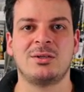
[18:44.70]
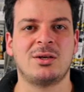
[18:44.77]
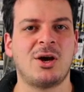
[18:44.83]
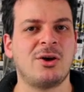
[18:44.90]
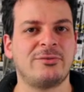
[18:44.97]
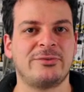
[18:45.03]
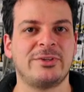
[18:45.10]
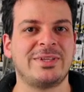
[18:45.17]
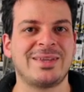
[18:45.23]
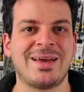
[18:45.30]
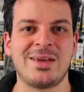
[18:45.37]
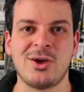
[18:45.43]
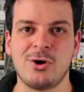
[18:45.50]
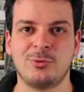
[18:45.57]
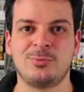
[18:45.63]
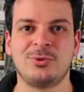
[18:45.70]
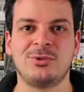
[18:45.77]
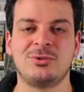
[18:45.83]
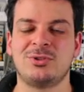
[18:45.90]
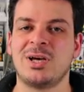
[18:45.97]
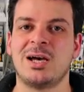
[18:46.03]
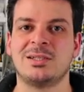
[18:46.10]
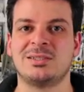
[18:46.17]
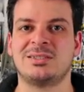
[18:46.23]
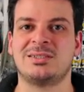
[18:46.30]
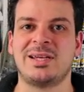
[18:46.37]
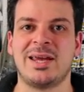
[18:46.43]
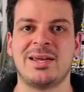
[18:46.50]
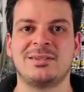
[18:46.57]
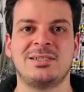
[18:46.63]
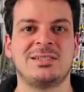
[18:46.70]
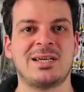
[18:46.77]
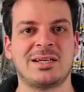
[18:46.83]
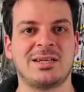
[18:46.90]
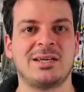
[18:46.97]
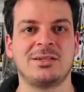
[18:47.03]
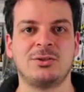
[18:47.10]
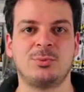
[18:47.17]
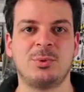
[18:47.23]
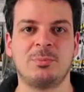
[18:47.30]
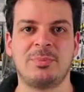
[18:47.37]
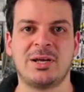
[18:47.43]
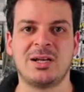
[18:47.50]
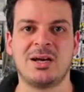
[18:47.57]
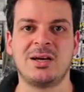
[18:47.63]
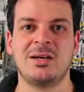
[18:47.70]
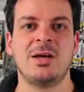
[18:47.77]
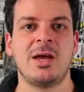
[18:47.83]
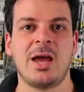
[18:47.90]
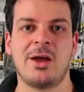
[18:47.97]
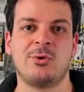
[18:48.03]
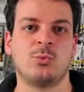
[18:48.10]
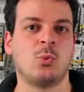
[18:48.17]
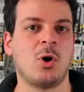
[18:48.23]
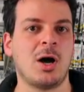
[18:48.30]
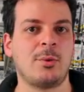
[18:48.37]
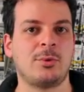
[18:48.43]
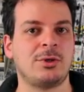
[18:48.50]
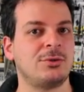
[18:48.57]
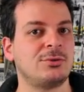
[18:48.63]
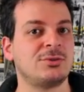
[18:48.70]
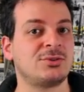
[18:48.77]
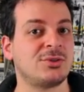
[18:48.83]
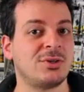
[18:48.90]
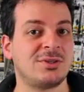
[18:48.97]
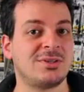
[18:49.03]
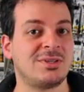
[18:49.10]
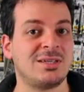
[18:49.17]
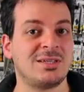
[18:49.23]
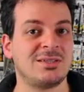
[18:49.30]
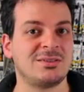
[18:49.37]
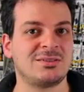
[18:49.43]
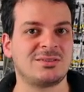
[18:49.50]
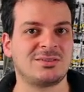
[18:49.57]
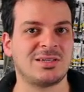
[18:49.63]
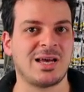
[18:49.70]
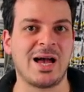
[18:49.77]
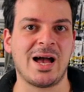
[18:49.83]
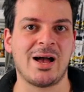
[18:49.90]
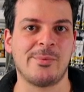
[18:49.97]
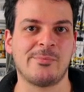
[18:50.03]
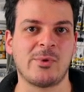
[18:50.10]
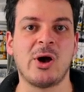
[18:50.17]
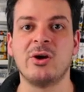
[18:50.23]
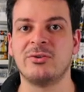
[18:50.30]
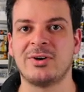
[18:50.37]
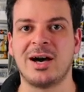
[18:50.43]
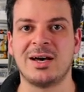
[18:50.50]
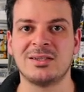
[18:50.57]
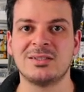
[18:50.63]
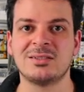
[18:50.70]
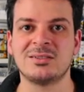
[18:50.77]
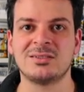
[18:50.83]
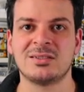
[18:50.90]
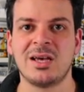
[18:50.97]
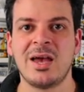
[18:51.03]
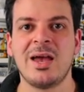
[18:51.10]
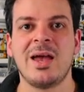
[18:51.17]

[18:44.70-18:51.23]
Hopefully they help you to understand the technique a little bit better and why we use certain things um, over others.